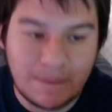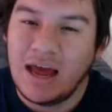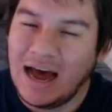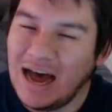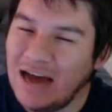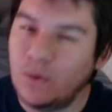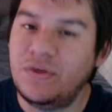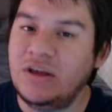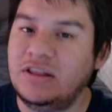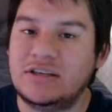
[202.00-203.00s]
I don't
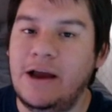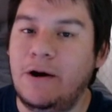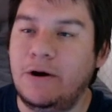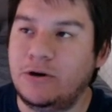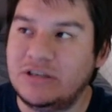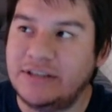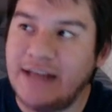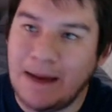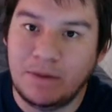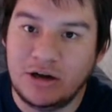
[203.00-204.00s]
think this character is
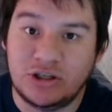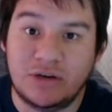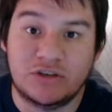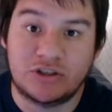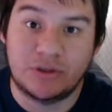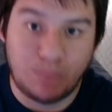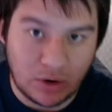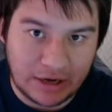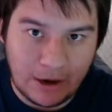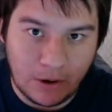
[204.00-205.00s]
that much of a
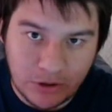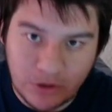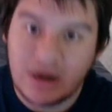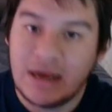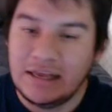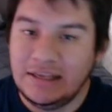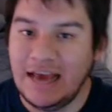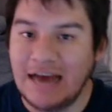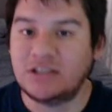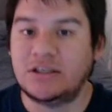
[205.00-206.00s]
support character.
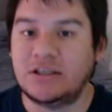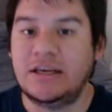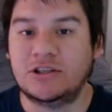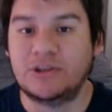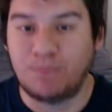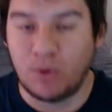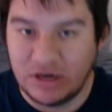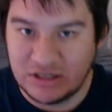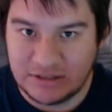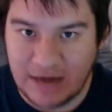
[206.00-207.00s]
Yes, he can support
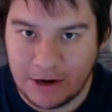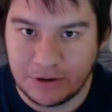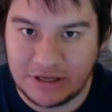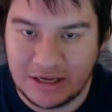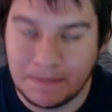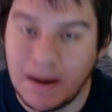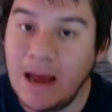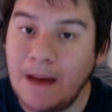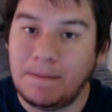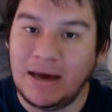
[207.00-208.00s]
his entire team
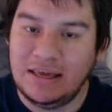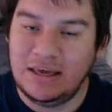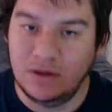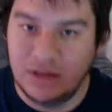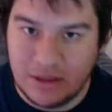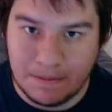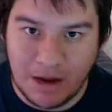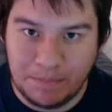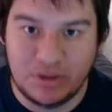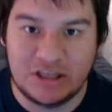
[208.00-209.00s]
by healing them
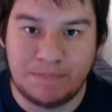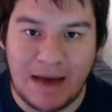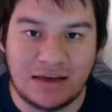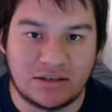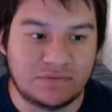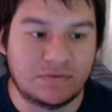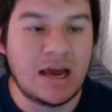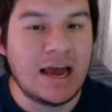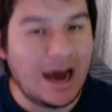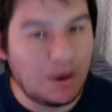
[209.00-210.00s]
up with his passive.
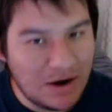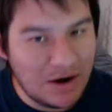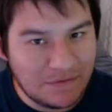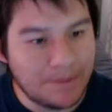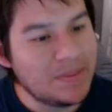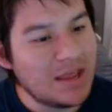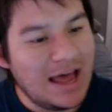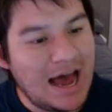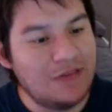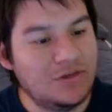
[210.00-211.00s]
However,
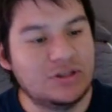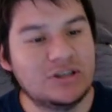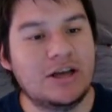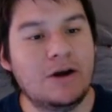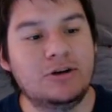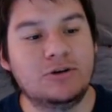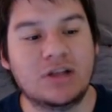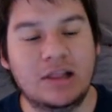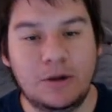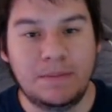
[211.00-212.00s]
I think this character is a
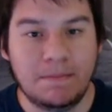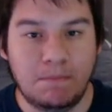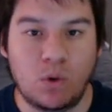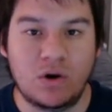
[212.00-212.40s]
little bit more of a